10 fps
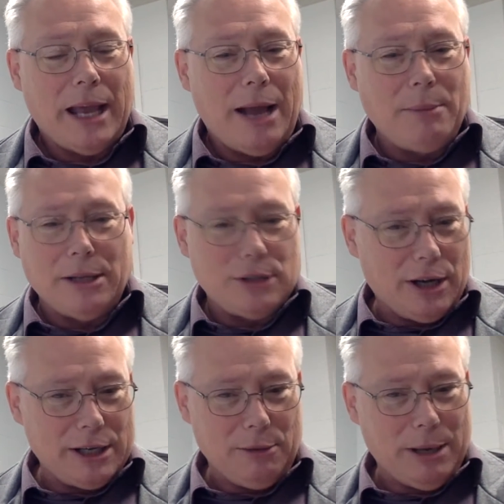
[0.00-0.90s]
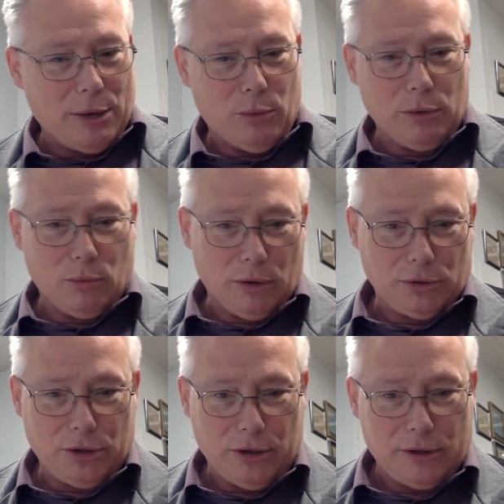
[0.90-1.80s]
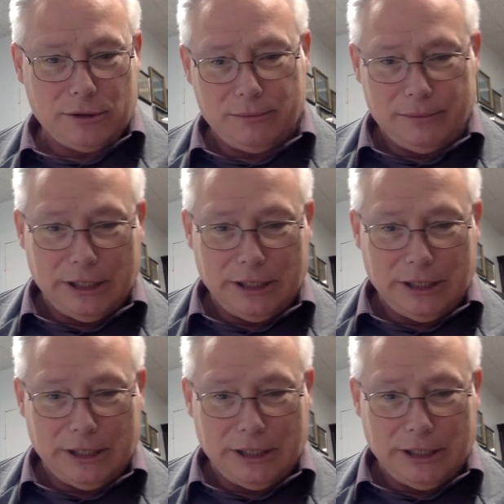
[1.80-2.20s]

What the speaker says: I'm not talking about a one-world church.